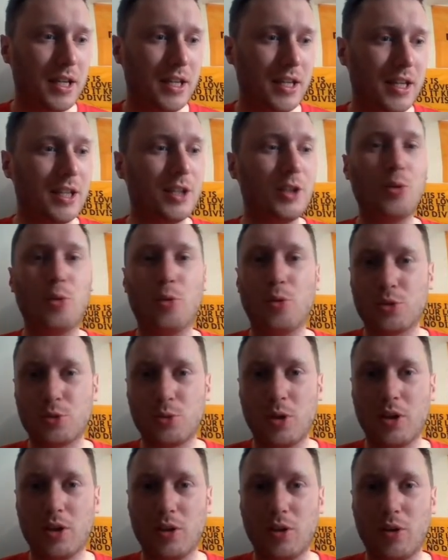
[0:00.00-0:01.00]
ignored
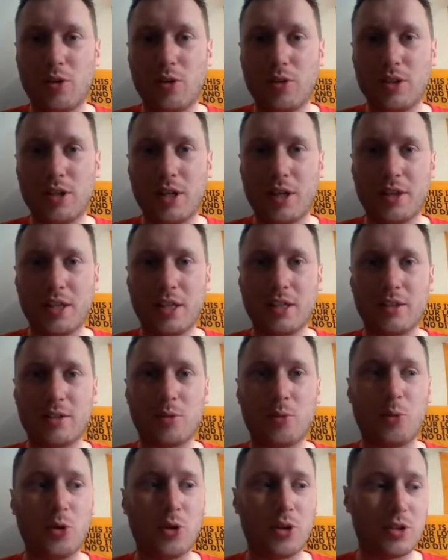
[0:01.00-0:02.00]
quite a lot. I think
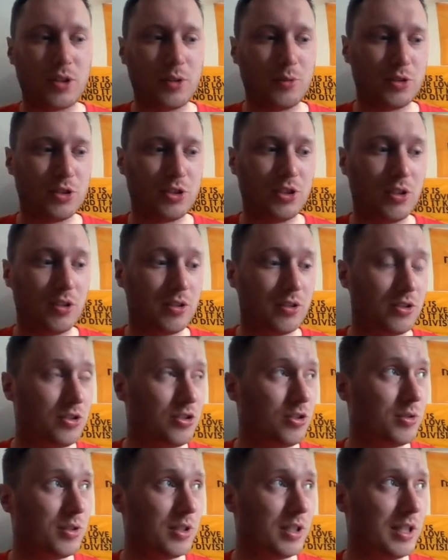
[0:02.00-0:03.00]
the work that was done
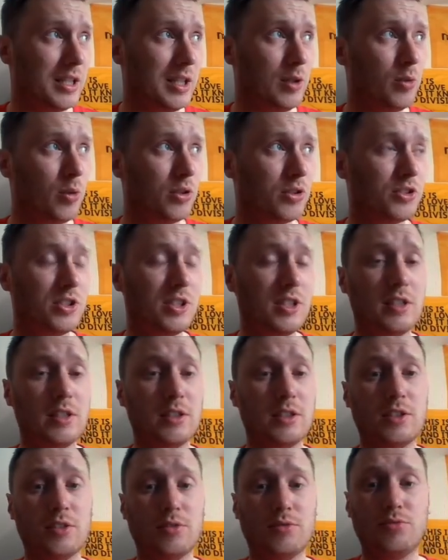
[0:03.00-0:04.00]
during the League One
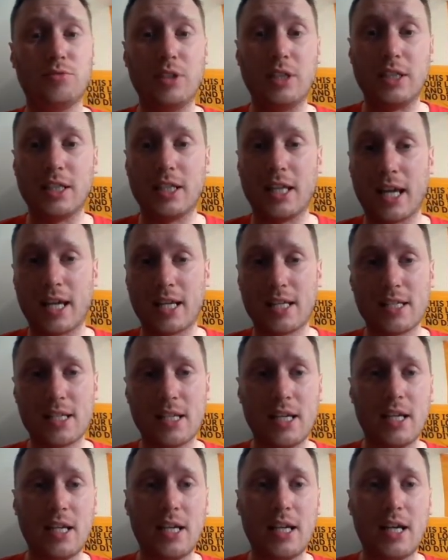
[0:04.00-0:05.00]
season to reconnect
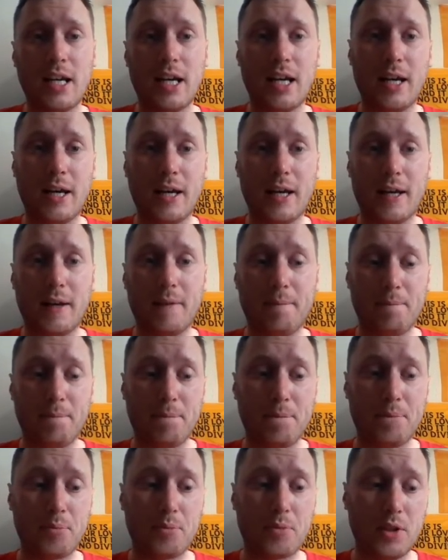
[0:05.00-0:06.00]

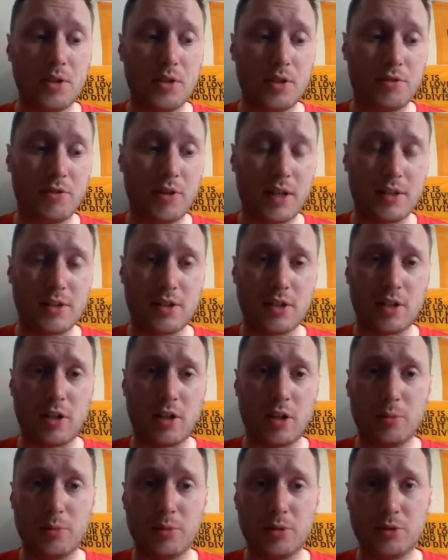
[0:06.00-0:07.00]
the fans and the
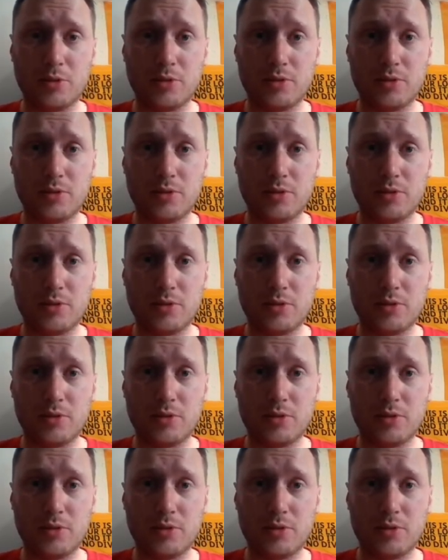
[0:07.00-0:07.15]
club